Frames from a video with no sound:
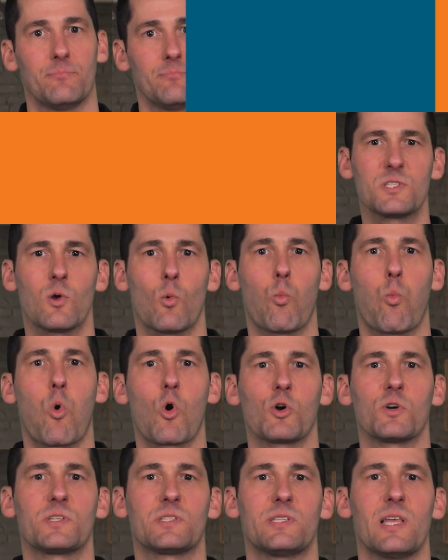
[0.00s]
What is the
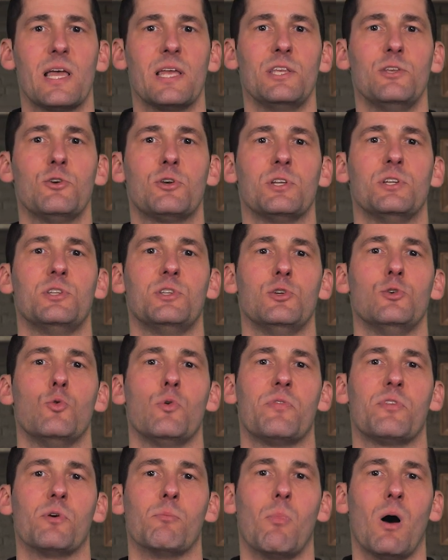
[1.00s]
worst thing you can do
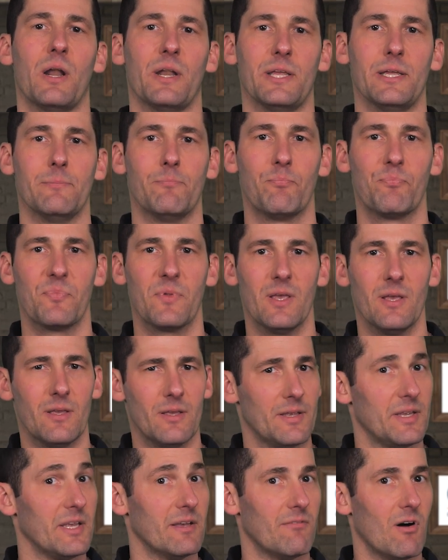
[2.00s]
with your money?
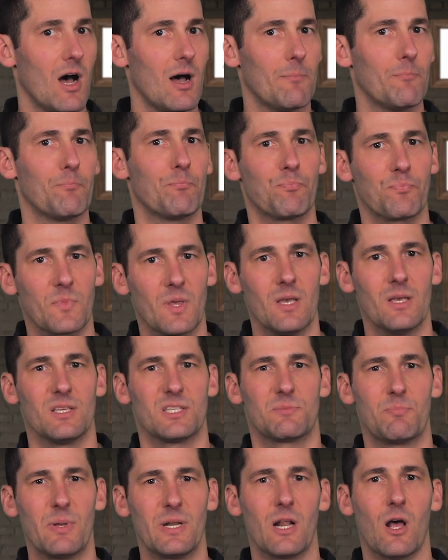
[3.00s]
Give up?
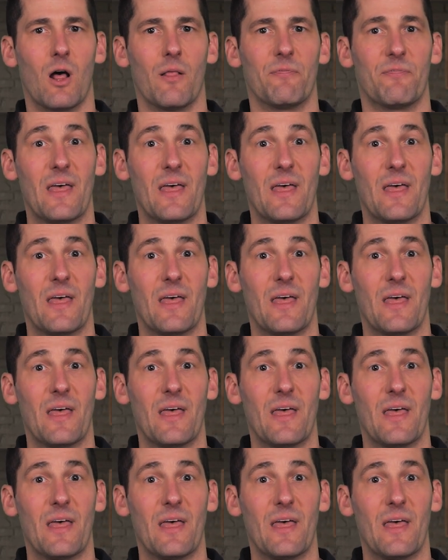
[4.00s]
Spend it on